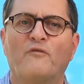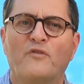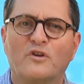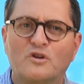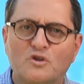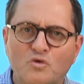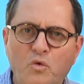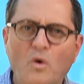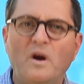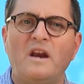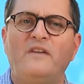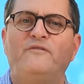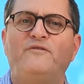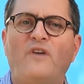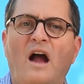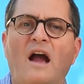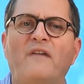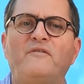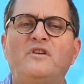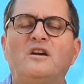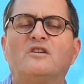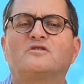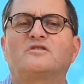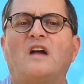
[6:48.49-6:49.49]
For
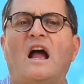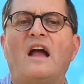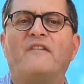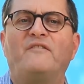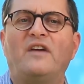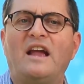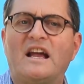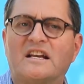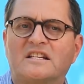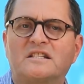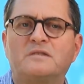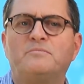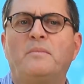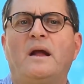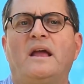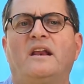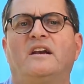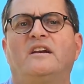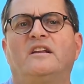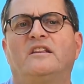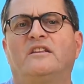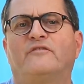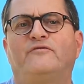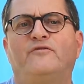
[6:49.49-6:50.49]
25 years, I have
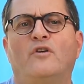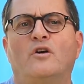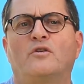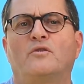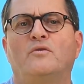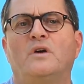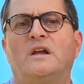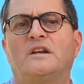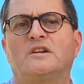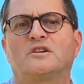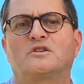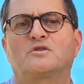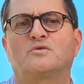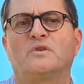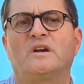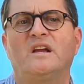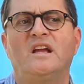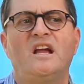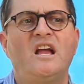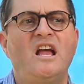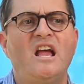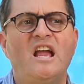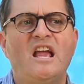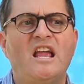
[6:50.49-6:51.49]
estimated in the photo industry.